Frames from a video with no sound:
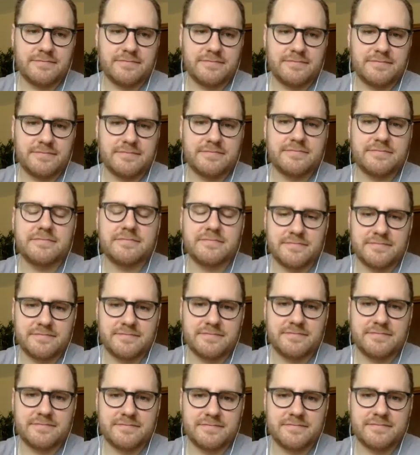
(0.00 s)

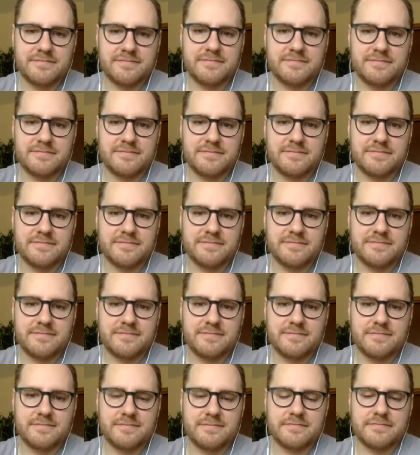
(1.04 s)

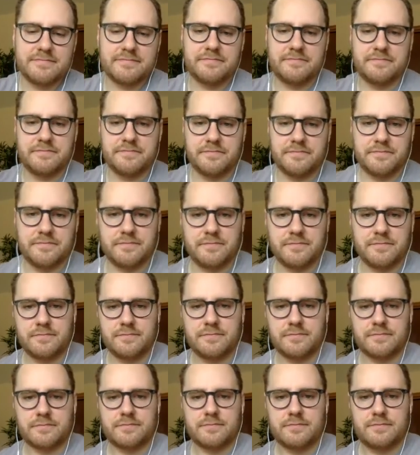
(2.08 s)

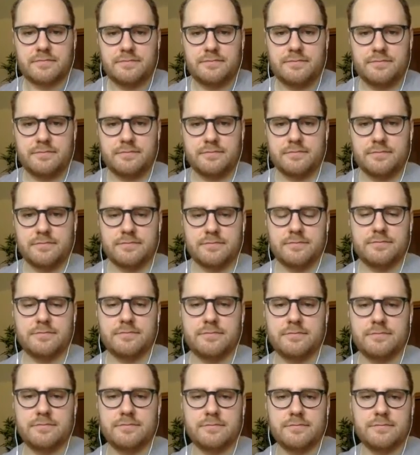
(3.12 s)

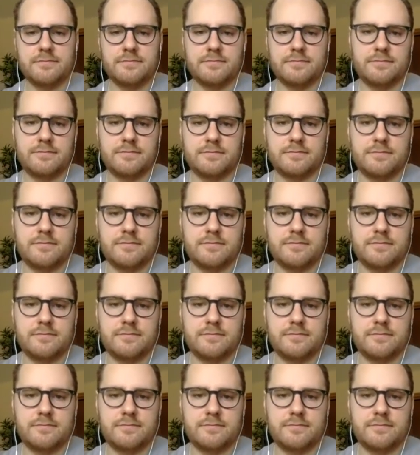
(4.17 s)
[no speech]